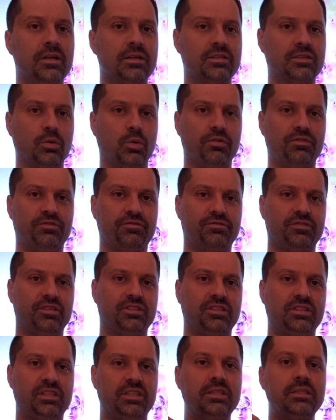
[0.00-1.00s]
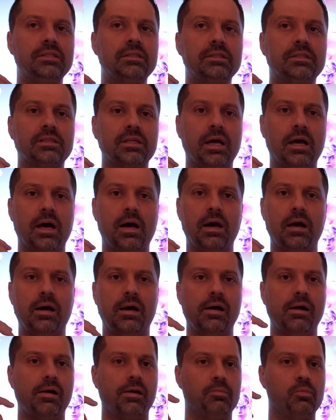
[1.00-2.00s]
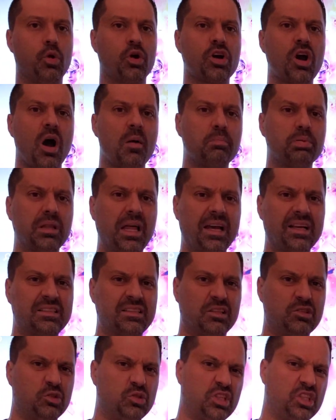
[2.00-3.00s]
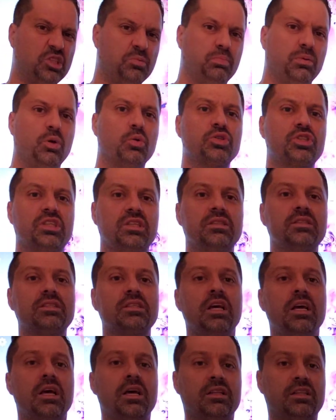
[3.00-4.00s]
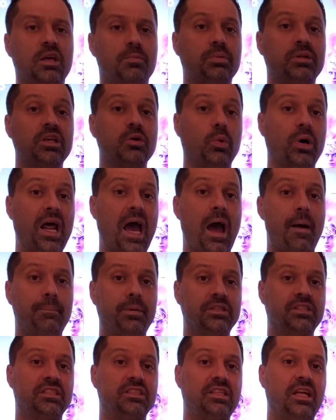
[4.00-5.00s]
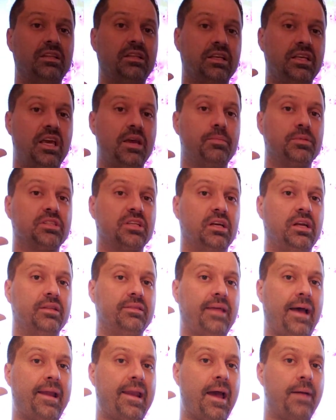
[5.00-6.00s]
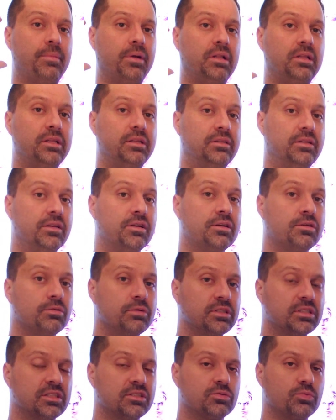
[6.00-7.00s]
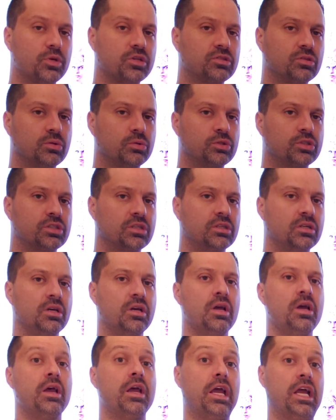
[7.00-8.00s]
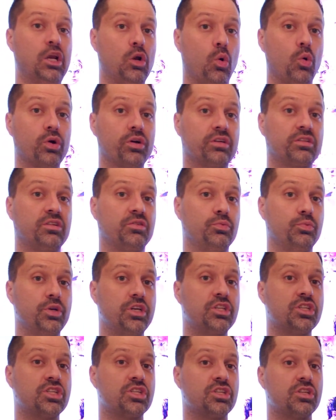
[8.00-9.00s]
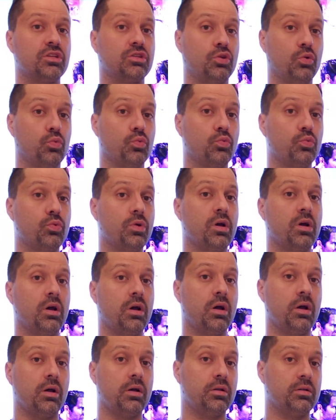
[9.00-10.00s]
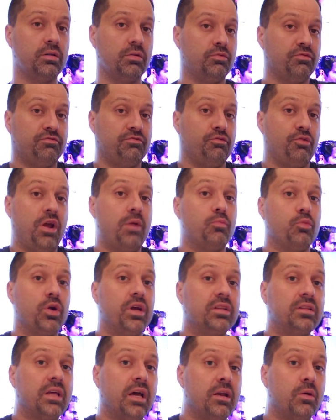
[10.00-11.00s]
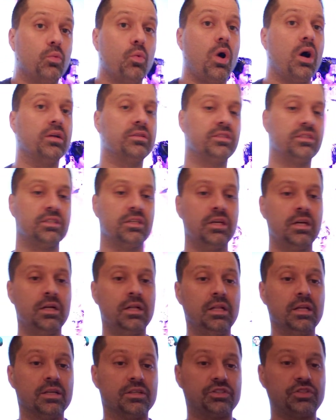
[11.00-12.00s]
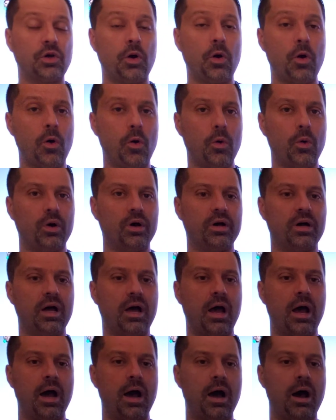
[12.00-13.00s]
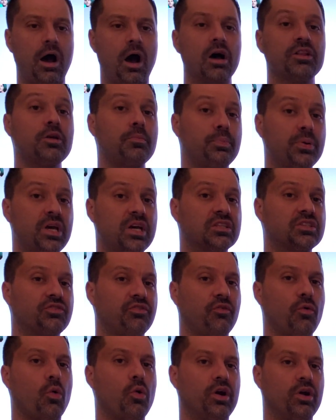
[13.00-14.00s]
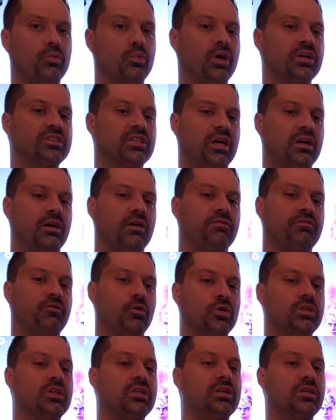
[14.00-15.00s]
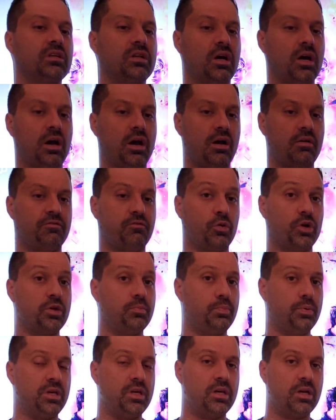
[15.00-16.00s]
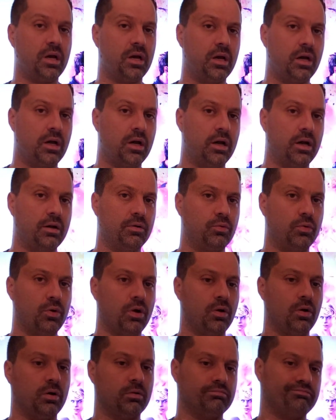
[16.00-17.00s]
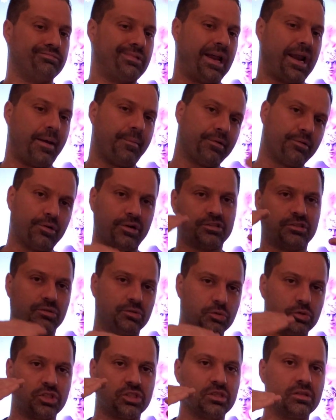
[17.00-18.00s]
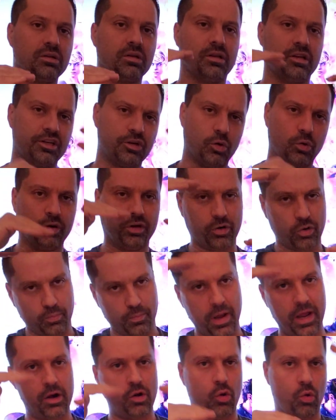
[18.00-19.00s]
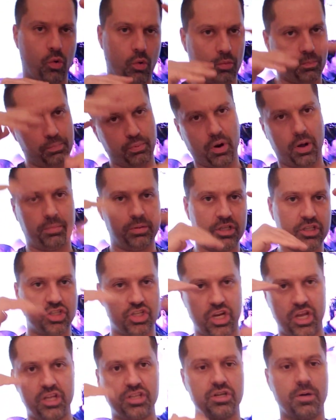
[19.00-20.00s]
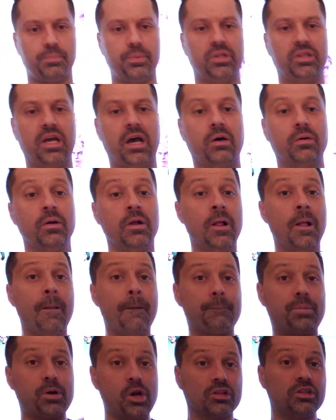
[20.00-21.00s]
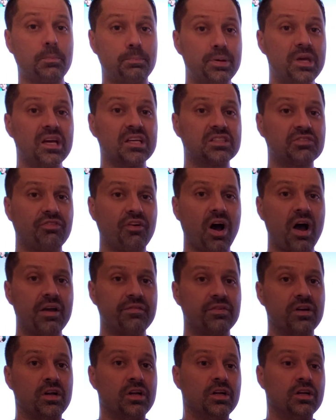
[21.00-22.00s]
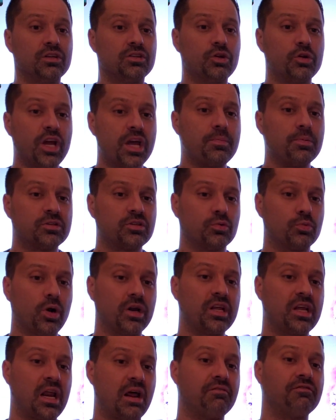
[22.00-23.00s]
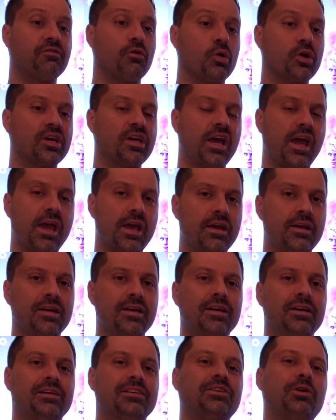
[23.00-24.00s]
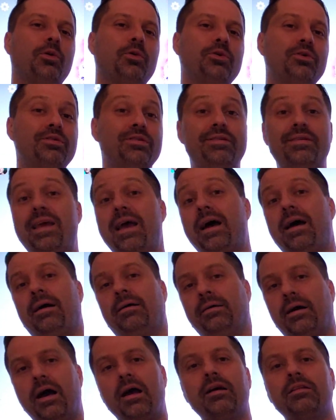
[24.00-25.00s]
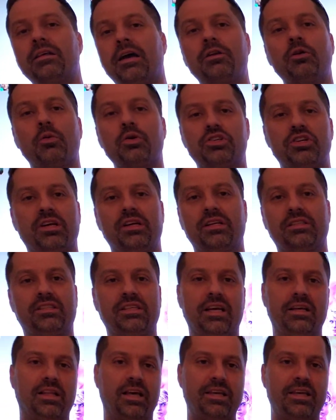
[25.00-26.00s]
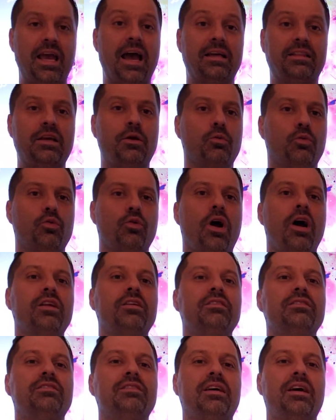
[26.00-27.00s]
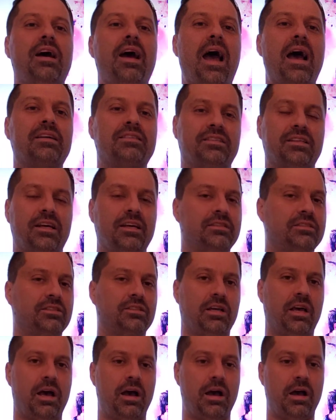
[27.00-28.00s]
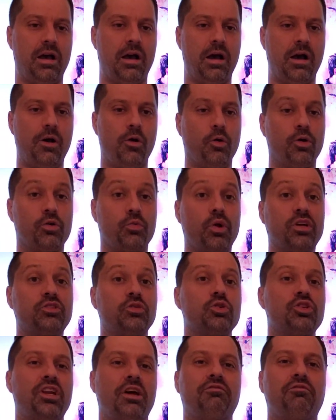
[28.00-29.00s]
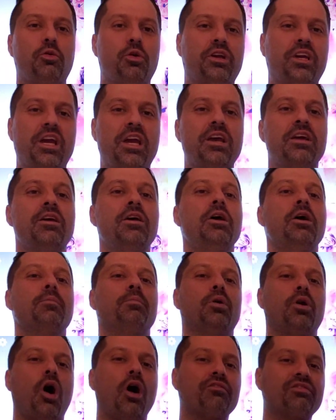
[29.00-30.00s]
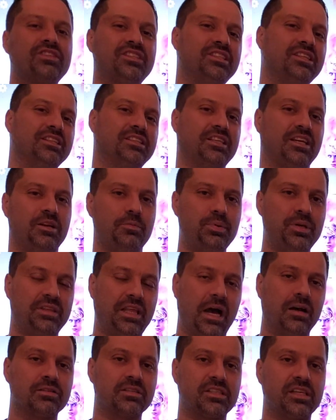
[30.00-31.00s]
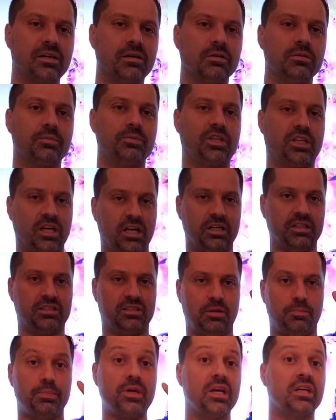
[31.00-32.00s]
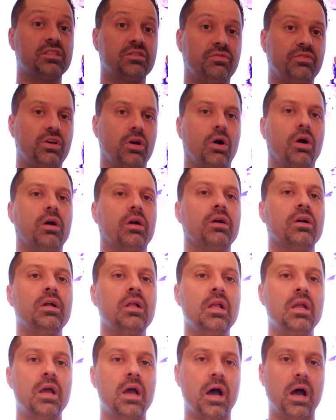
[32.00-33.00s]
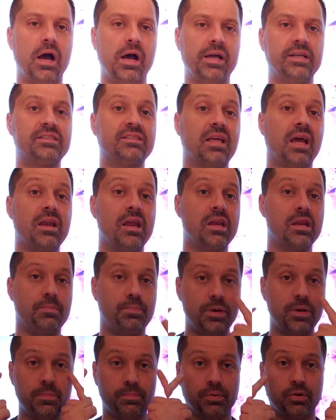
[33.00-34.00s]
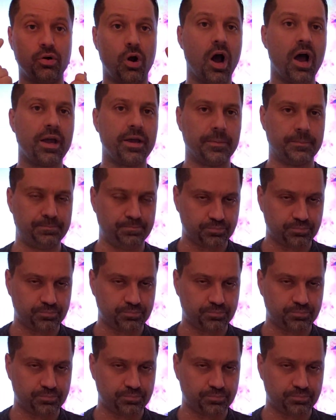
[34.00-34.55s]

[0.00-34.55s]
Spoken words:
So if the scenes are more complex, that there's explosions, typically what happens is that the game is going to dynamically decrease its resolution in order to reach the frame rate that it wants. So on the PS4, it runs at a 1440p dynamic resolution, and you know, it'll probably change up and down. But on the PS5, they're able to run it at 4K. So yeah, I know what you're gonna say. Like, yeah, they run assets or the resolution at 4K, but obviously it's gonna be downscaled because the PSVR is 1080p per eye.